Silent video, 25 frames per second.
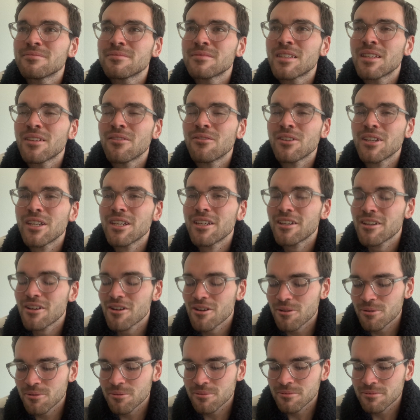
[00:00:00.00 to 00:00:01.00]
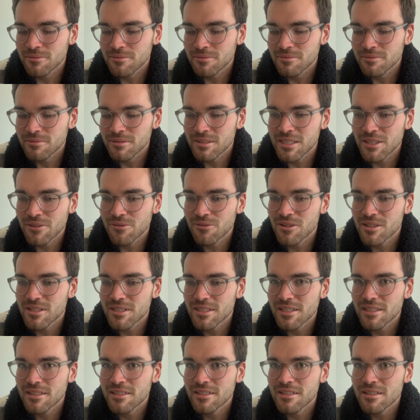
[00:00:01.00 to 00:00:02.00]
the video
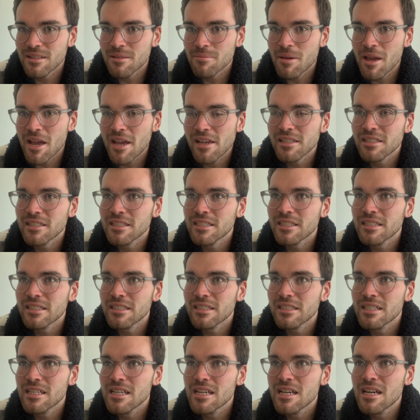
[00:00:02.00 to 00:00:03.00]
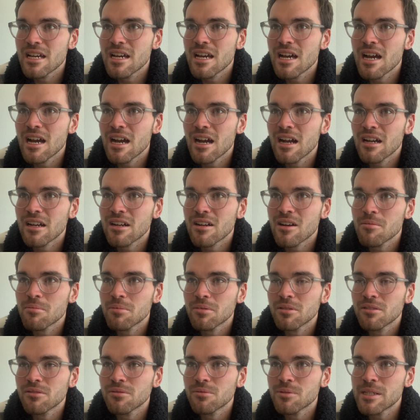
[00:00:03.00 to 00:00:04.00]
differences in the past
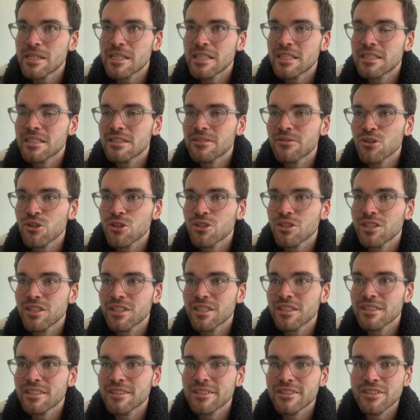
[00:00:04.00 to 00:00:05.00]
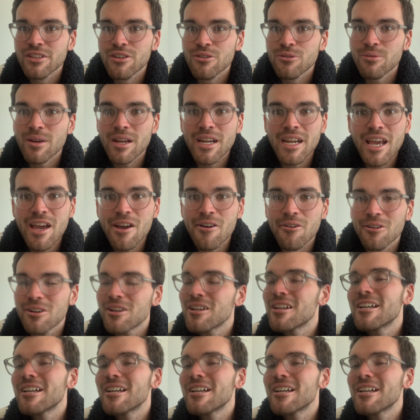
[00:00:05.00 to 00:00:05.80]
couple of weeks versus right now.